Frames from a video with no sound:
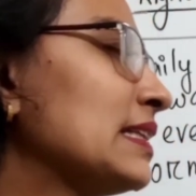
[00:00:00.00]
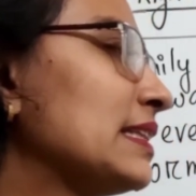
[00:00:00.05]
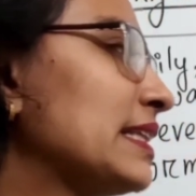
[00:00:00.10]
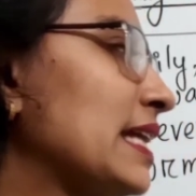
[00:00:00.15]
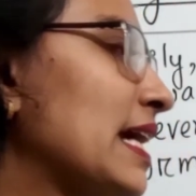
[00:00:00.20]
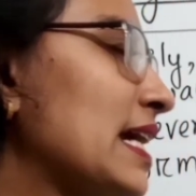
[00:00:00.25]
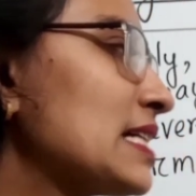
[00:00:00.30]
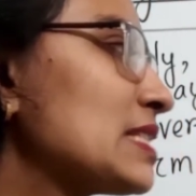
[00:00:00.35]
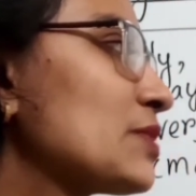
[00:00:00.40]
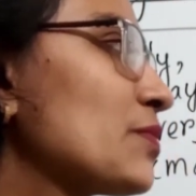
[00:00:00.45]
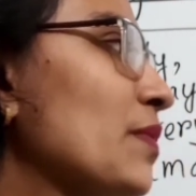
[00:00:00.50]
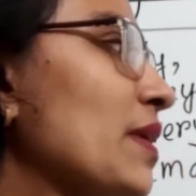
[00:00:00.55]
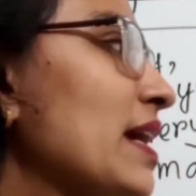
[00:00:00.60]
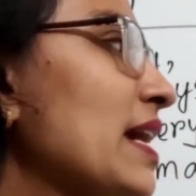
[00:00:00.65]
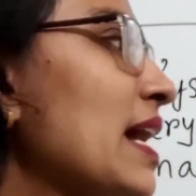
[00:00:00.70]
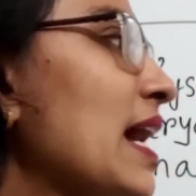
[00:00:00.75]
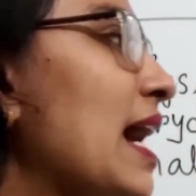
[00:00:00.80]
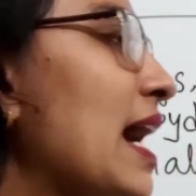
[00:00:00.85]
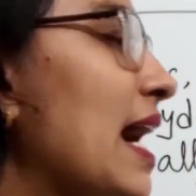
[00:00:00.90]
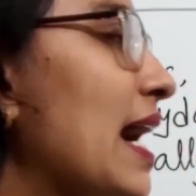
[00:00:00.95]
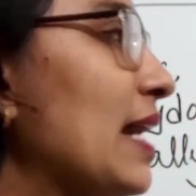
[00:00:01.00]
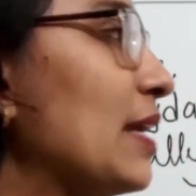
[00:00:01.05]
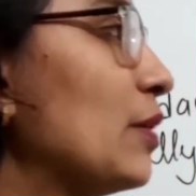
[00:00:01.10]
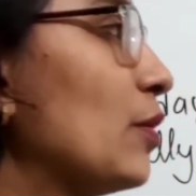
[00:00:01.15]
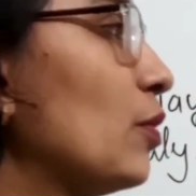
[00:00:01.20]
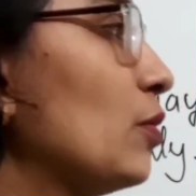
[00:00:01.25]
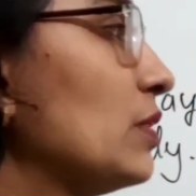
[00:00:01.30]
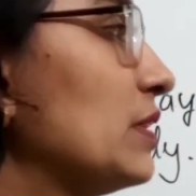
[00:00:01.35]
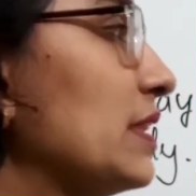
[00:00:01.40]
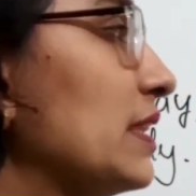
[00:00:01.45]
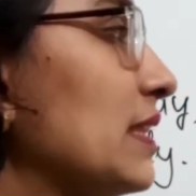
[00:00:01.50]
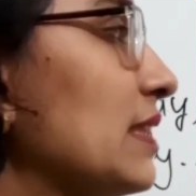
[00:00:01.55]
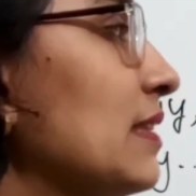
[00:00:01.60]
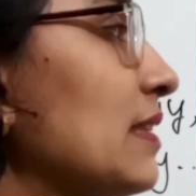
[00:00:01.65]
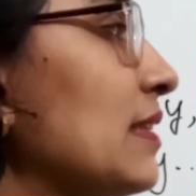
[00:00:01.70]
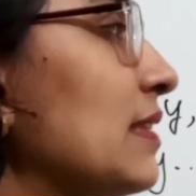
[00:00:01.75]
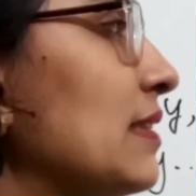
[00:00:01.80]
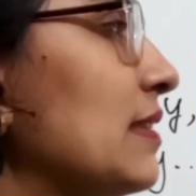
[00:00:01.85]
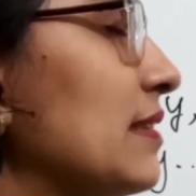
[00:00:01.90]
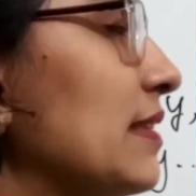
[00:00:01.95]
That's why I wrote
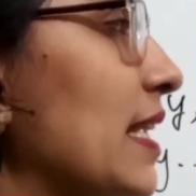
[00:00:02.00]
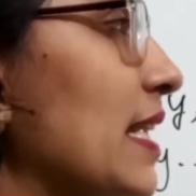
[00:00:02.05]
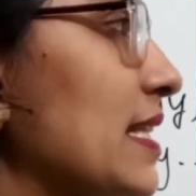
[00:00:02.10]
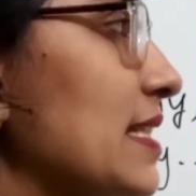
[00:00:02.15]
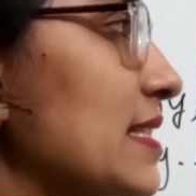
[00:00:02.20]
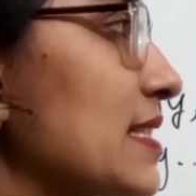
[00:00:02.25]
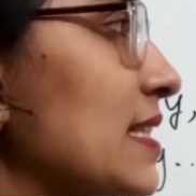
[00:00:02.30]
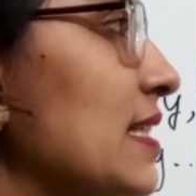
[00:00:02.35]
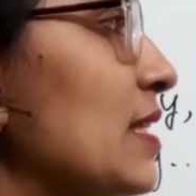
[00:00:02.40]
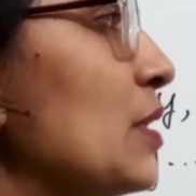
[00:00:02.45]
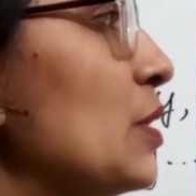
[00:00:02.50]
here rains.